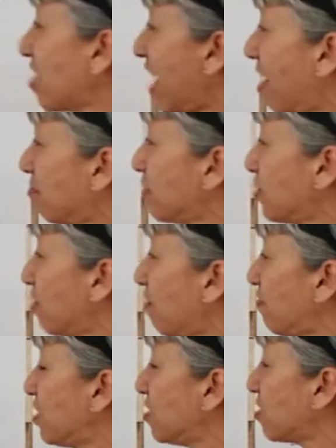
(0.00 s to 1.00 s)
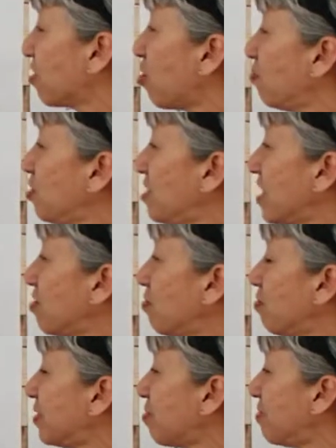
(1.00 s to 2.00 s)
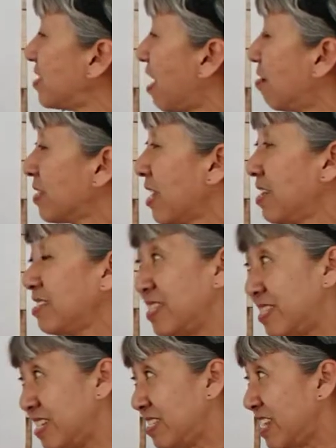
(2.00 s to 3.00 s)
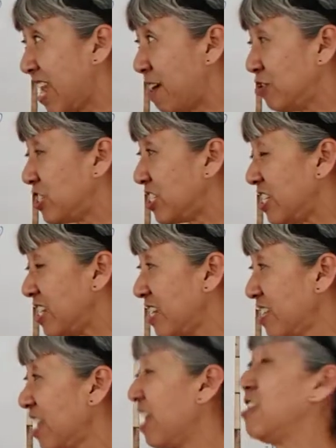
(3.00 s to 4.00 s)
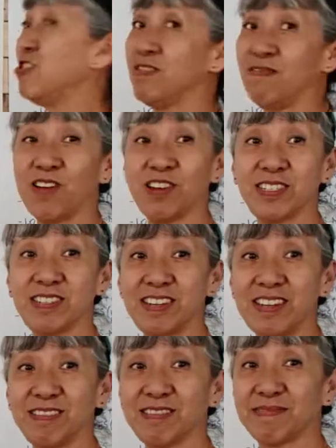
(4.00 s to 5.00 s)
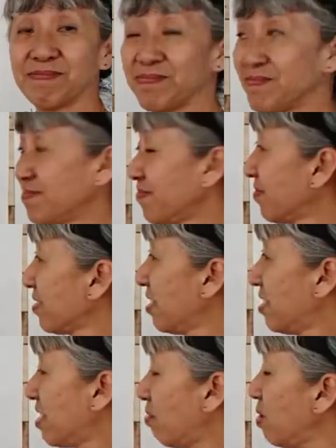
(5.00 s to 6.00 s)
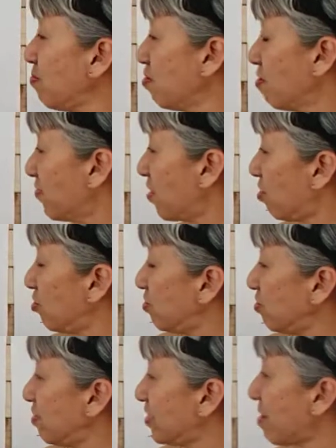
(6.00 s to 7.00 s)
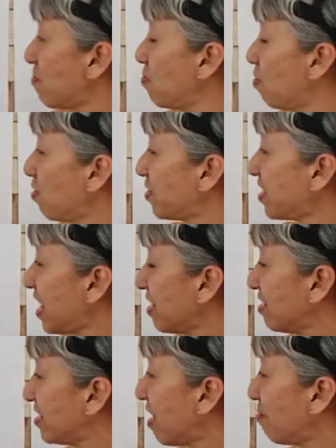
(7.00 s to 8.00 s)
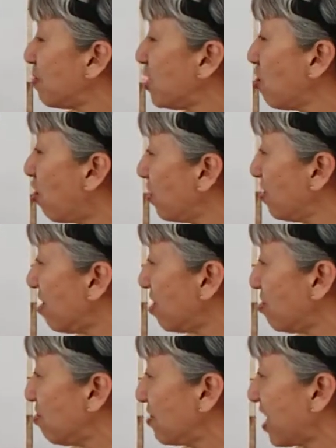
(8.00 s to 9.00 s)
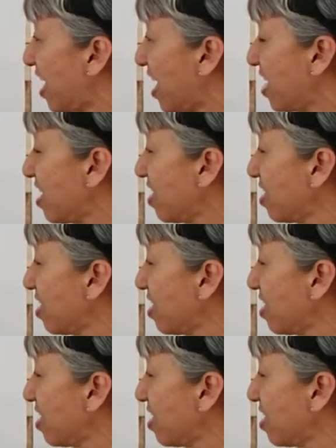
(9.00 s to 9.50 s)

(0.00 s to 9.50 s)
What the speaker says: Health Service, the community groups themselves, the DCLG, and universities. Then we moved on to some more things beyond the UK,